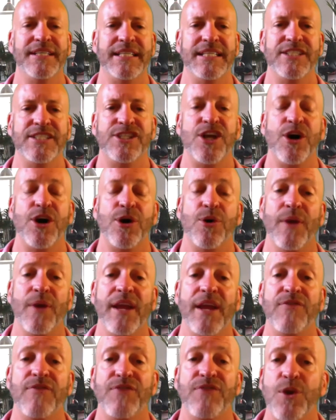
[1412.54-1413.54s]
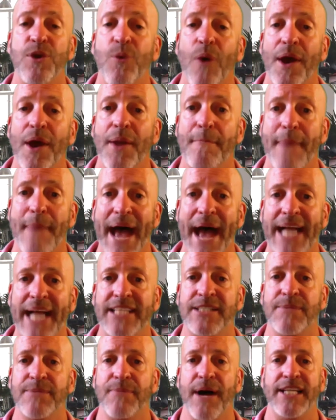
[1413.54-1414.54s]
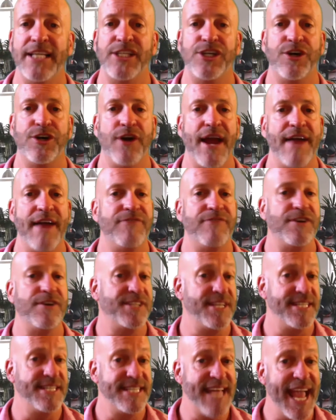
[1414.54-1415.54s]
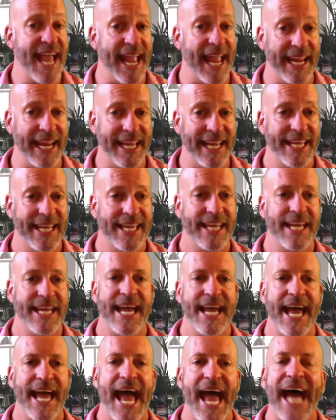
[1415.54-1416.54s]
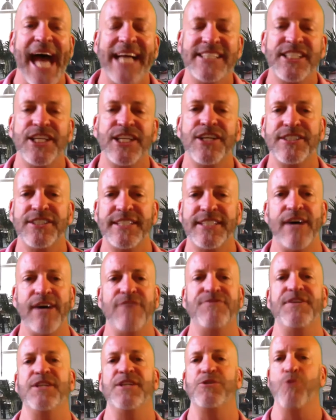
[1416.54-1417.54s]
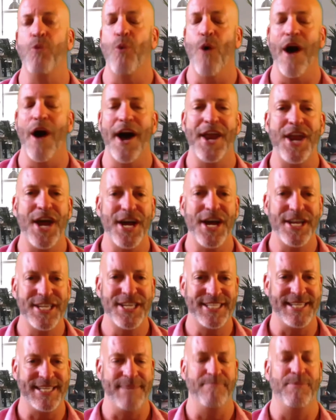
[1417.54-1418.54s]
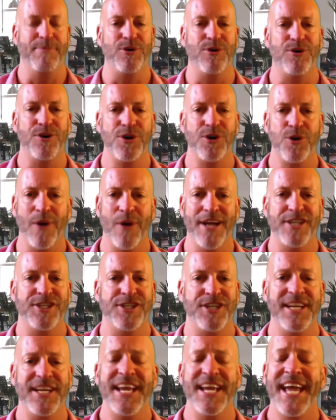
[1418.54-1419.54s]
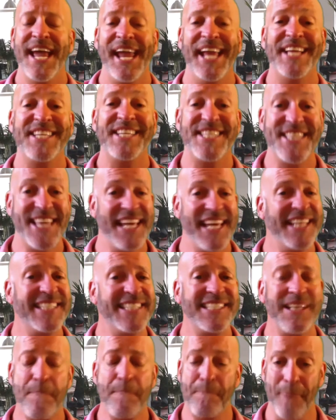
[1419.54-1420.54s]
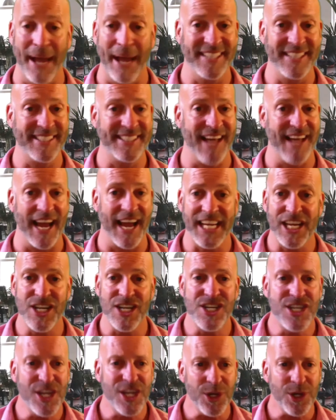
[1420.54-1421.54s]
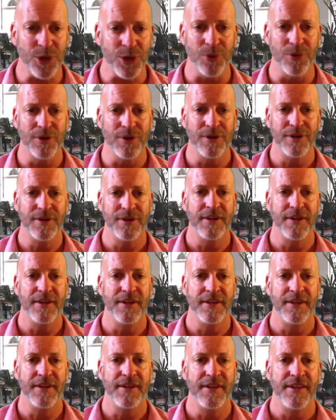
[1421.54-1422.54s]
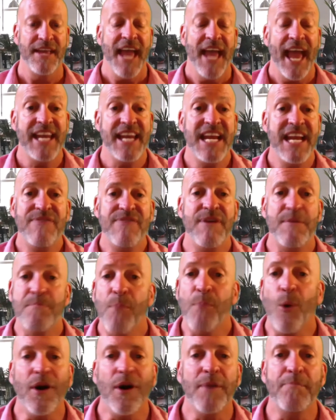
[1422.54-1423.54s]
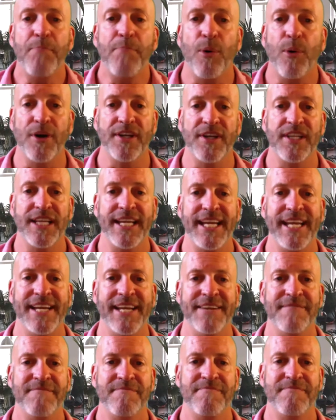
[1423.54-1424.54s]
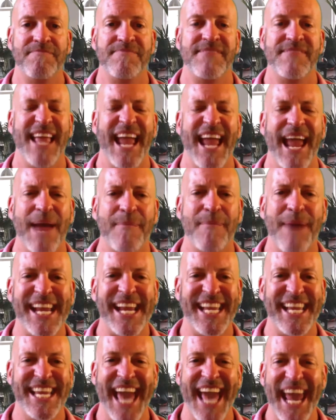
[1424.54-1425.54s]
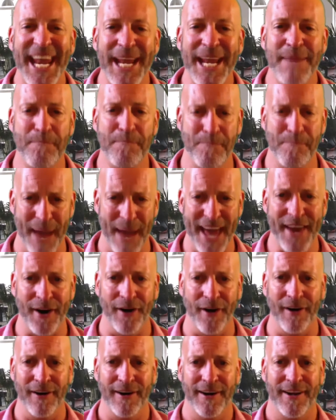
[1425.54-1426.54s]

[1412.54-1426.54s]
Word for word: So if you want to maximize your effort today, ask yourself this one simple question Is this the best I can do? And even more importantly, am I getting better?